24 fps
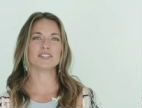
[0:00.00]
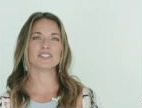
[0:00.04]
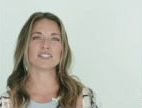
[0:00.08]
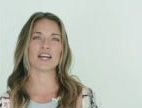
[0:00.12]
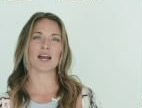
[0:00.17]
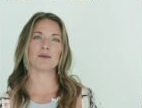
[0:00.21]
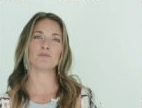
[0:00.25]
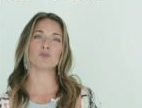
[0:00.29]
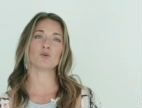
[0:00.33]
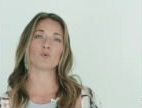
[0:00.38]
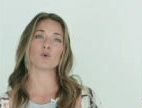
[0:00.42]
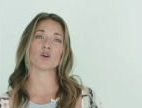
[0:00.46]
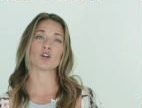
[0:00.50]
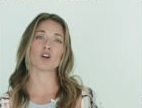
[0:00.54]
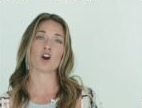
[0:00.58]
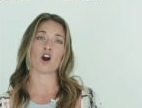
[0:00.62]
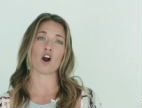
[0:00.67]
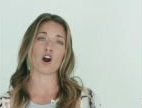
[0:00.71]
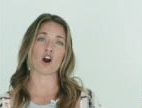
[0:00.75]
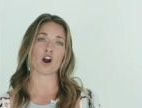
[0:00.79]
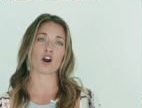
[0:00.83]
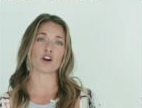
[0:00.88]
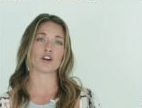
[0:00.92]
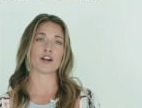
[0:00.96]
it's time to work
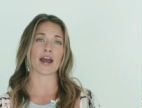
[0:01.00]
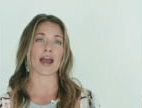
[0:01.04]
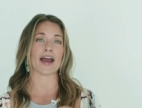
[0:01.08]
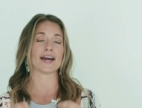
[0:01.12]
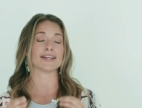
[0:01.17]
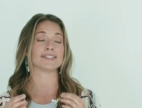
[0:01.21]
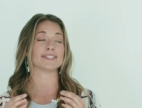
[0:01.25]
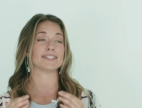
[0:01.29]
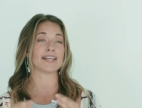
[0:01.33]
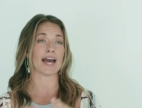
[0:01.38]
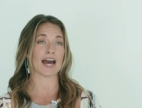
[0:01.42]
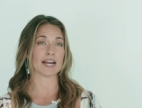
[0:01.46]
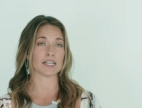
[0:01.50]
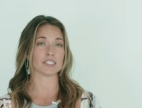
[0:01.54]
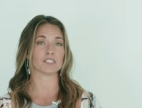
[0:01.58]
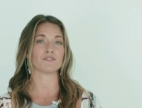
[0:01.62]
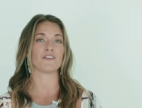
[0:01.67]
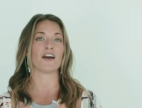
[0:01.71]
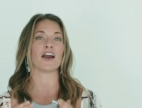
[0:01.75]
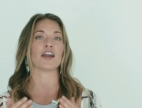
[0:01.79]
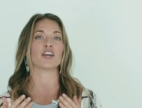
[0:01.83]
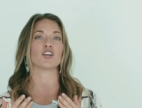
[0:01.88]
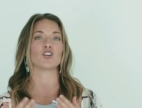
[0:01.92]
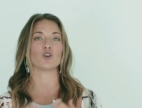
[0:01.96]
hard at
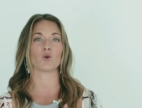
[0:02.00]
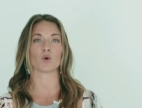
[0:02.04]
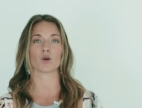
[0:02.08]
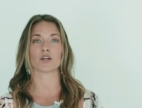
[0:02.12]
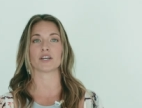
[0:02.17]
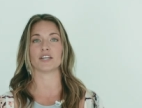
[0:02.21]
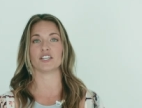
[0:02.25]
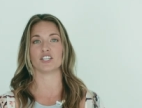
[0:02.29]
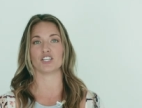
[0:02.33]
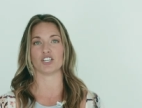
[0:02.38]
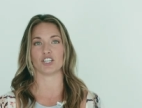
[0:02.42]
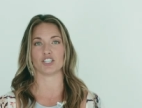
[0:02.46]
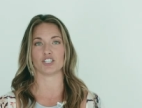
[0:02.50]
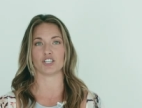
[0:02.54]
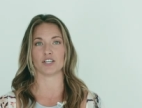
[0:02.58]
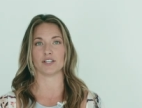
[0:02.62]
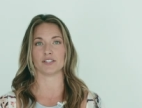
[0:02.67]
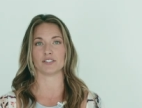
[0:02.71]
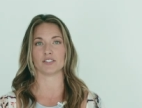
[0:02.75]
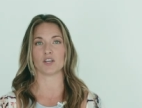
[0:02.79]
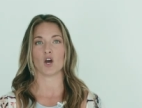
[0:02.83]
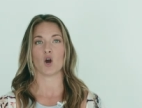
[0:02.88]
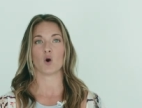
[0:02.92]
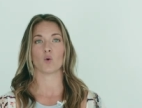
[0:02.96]
satisfying your
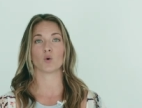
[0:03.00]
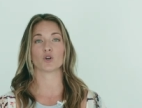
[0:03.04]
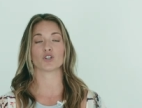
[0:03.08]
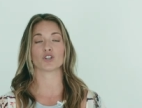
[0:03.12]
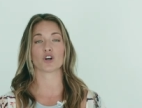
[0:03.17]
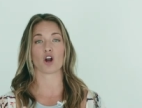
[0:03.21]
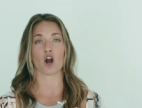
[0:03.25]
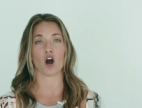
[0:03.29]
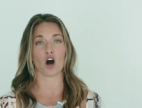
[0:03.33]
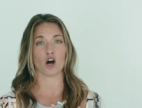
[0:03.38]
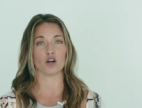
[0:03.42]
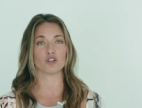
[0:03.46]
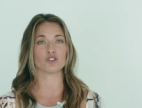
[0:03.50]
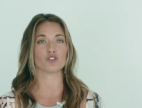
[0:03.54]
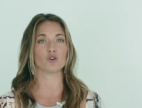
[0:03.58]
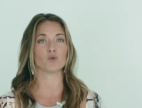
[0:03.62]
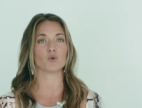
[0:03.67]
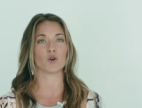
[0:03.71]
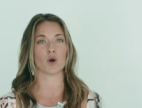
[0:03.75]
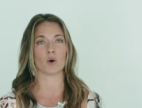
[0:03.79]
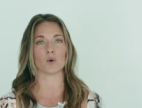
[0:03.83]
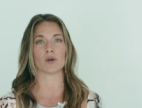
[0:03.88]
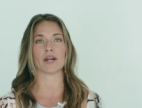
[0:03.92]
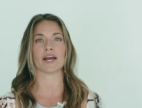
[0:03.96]
conditions, which are also
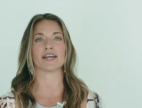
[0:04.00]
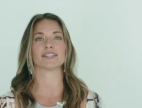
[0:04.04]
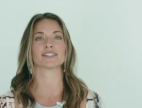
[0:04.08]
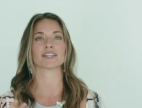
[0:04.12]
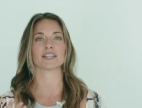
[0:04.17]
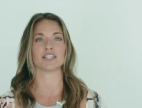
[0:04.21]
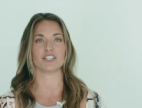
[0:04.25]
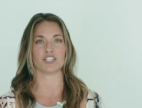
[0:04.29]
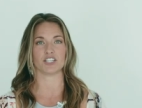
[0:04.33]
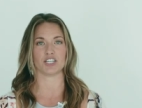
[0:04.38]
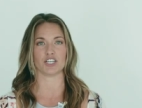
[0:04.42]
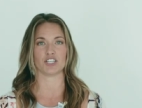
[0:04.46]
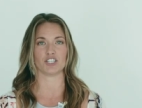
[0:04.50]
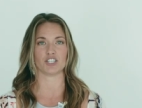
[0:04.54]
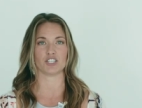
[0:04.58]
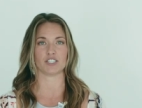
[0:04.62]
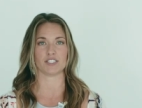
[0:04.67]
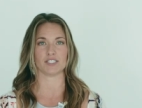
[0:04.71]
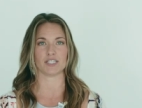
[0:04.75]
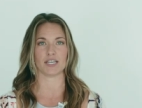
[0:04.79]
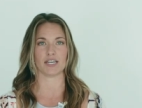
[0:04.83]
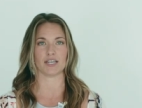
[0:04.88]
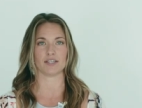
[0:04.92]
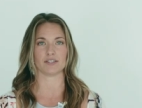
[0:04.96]
known as
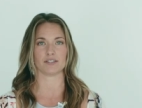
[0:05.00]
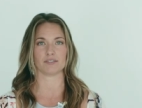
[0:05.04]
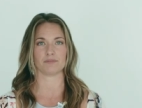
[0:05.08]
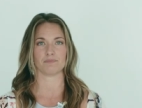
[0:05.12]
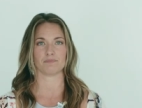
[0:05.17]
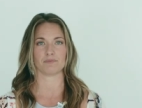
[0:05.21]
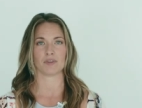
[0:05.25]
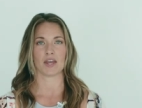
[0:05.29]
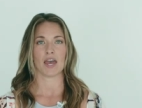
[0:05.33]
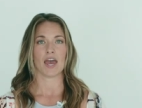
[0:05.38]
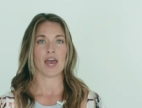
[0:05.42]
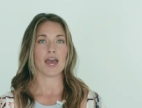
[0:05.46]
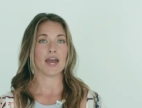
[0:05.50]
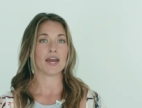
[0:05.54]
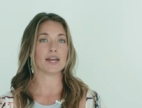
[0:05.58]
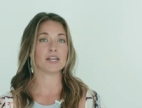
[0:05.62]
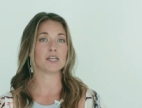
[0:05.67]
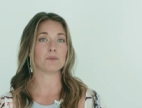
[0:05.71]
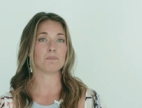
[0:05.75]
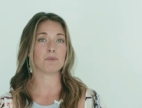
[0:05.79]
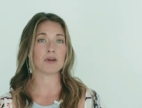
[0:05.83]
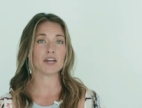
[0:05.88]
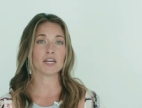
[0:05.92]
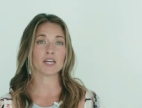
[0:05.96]
contingencies. And
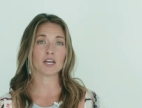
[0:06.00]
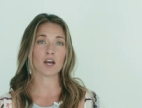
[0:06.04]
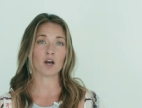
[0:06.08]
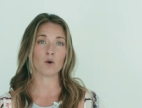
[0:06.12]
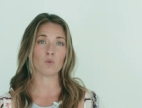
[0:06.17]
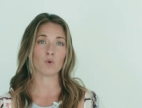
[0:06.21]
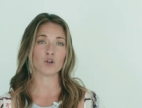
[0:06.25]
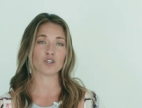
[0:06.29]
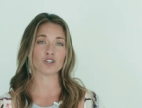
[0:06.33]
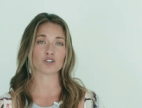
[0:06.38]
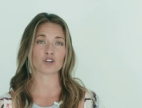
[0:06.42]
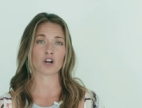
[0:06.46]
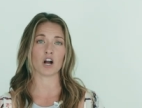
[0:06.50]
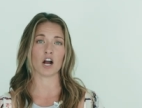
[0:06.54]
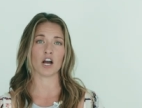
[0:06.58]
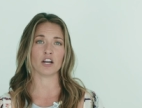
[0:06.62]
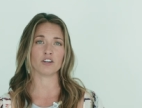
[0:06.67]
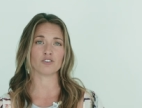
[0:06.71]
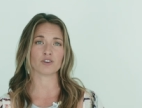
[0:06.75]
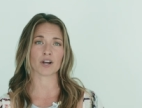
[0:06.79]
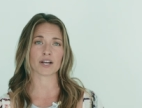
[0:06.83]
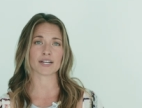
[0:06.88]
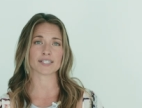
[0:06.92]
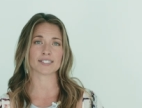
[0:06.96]
depending on what your
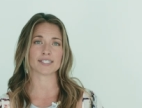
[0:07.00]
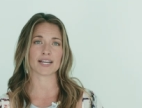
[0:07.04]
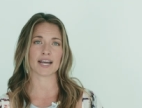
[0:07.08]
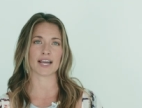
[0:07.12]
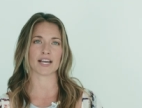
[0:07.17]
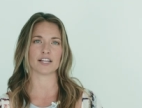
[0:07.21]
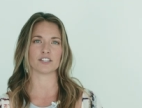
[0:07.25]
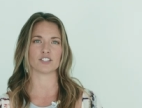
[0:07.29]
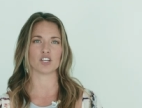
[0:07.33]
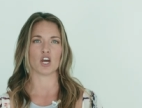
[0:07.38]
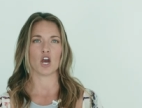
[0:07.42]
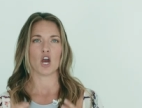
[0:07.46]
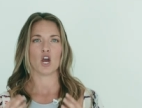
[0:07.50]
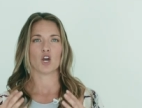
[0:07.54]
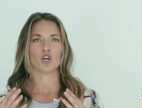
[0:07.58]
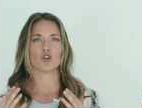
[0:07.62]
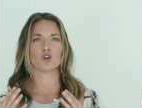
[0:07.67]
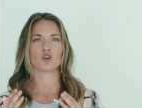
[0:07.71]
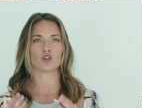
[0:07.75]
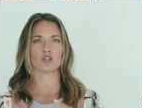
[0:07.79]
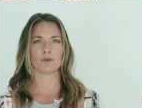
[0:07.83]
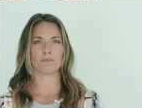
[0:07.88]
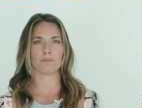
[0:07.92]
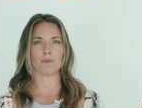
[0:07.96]
contract states,
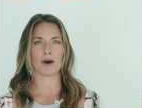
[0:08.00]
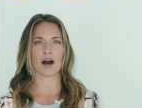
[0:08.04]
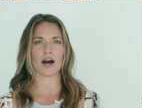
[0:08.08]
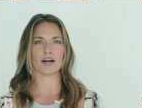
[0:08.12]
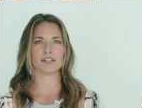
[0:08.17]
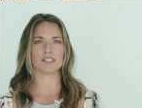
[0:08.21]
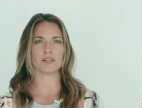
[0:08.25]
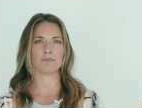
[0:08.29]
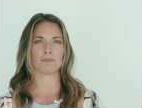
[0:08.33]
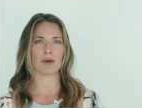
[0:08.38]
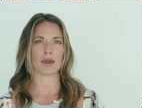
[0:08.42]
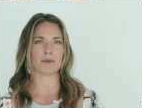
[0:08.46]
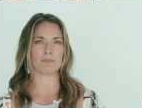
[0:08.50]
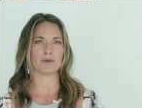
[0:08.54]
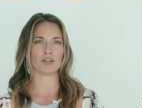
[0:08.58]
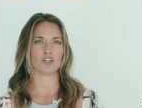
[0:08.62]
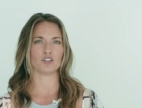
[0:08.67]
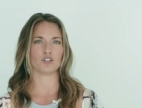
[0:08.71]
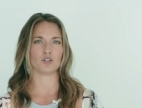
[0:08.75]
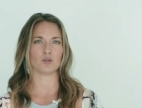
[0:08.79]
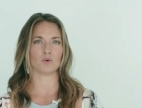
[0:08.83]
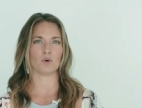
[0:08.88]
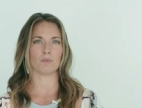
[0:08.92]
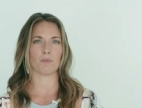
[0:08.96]
your deposit might be
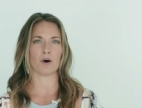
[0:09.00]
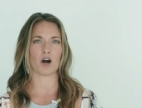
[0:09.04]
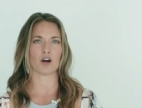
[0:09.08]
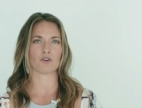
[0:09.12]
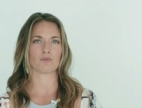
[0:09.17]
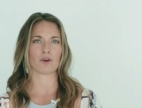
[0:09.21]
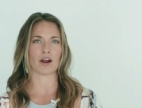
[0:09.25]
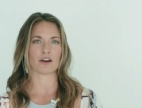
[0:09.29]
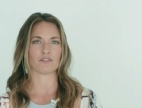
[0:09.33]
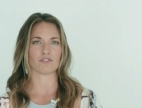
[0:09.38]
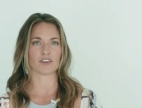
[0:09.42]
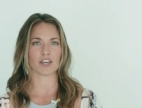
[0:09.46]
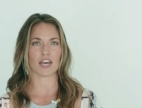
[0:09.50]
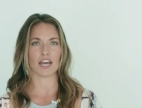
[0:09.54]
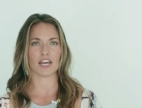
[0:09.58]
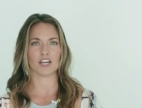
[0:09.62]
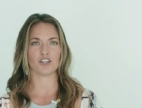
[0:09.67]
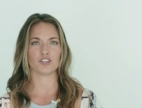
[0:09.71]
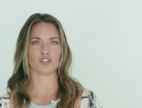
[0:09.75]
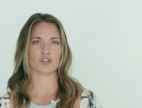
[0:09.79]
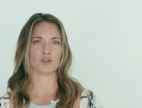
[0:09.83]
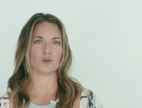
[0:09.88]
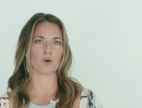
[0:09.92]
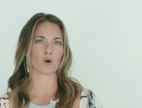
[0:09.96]
due upon
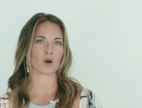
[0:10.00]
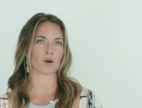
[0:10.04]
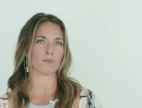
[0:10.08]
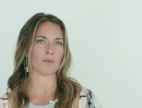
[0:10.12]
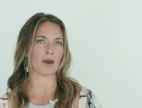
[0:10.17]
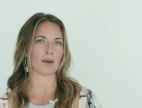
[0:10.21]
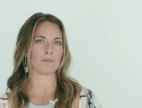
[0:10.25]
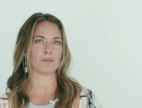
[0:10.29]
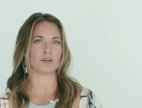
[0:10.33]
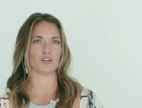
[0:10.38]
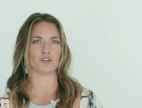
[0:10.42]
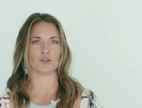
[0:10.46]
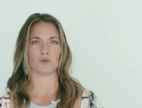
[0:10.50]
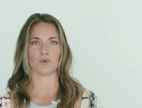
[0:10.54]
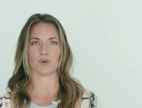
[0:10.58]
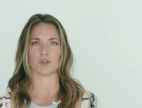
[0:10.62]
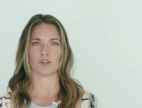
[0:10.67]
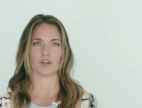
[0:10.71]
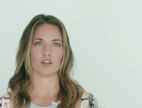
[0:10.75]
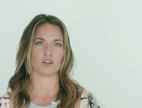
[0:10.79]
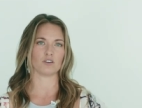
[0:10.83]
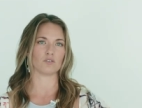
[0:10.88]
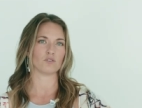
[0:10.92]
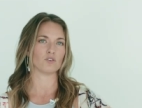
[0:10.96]
ratification or it might be due
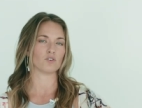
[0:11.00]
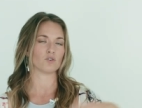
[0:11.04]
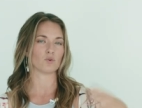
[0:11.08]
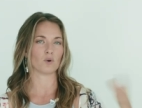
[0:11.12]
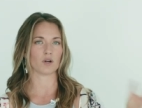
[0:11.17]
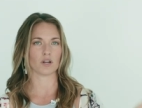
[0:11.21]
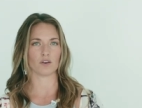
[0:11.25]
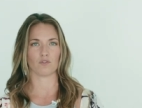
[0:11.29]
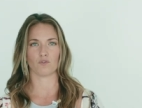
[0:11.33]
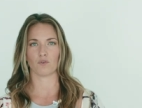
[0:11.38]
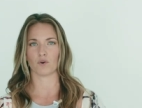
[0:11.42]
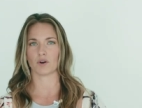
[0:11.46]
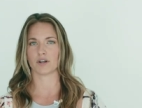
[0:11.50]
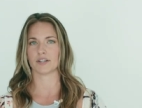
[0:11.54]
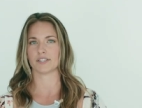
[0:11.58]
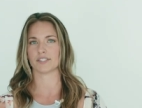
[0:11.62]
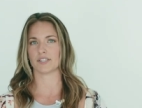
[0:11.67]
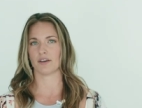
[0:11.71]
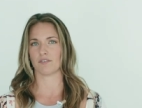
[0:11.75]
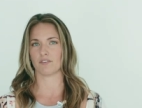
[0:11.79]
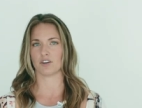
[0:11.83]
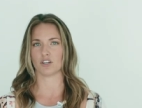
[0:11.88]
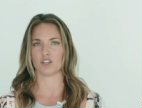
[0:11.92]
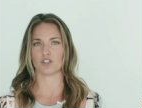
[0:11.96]
within 24 to
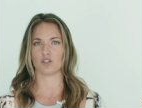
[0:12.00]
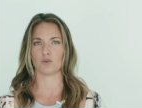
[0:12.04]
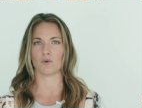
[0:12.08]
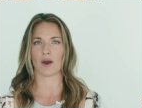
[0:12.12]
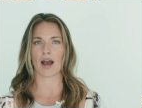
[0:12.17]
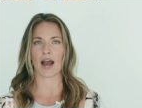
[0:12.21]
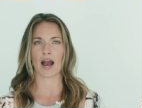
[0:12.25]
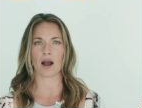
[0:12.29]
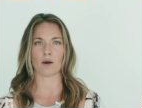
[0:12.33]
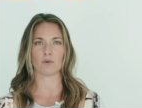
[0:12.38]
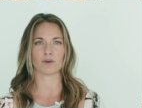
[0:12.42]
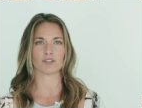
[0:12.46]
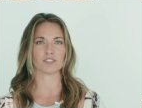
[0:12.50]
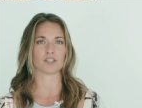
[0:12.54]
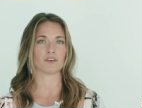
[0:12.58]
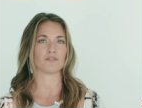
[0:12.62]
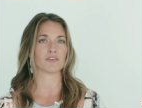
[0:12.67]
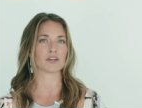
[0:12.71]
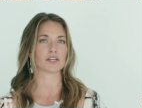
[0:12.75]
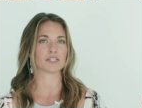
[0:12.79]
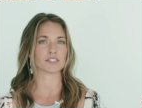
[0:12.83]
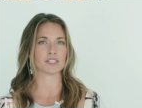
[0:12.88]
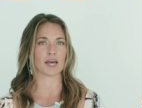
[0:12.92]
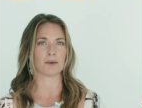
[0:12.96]
72 hours of
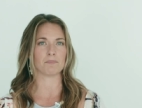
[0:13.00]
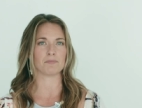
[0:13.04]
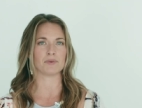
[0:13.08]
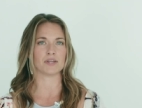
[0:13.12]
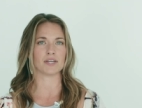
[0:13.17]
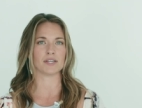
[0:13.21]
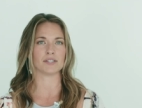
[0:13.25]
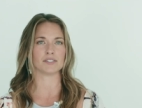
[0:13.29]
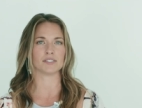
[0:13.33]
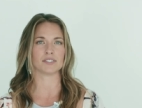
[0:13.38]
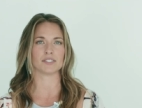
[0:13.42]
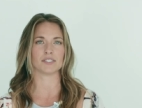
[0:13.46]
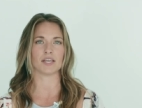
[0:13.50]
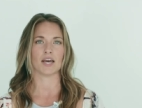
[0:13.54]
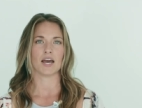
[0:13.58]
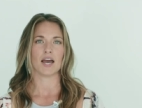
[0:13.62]
acceptance,